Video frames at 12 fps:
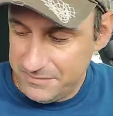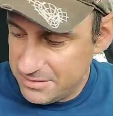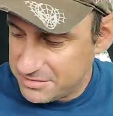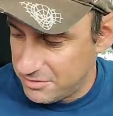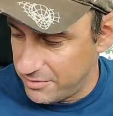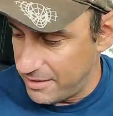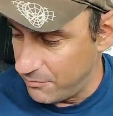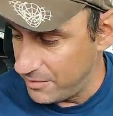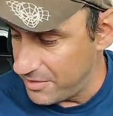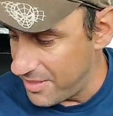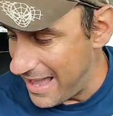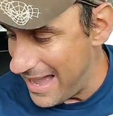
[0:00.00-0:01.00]
So, then
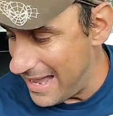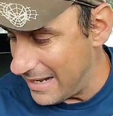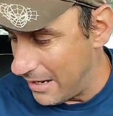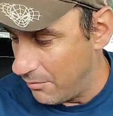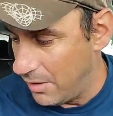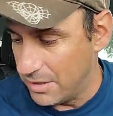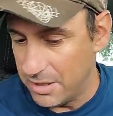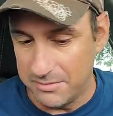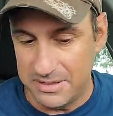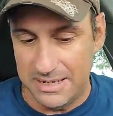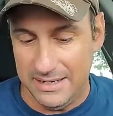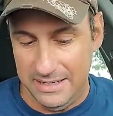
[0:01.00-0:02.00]
with that, I wound
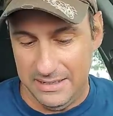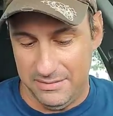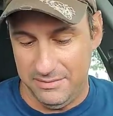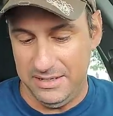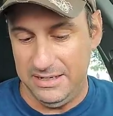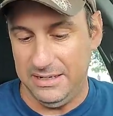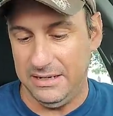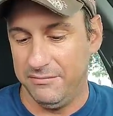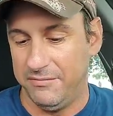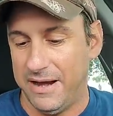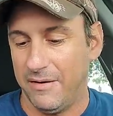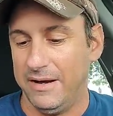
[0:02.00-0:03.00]
up getting the
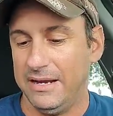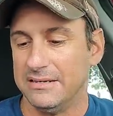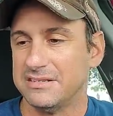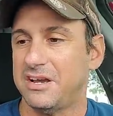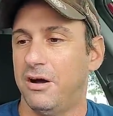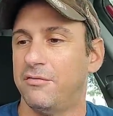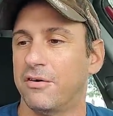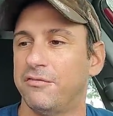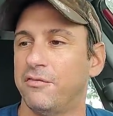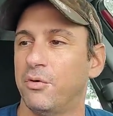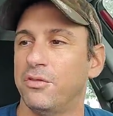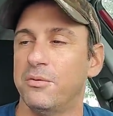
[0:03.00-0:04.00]
variant cover
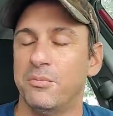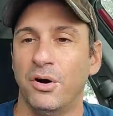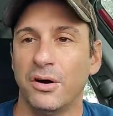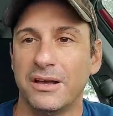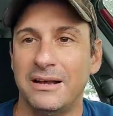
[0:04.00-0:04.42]
for the book.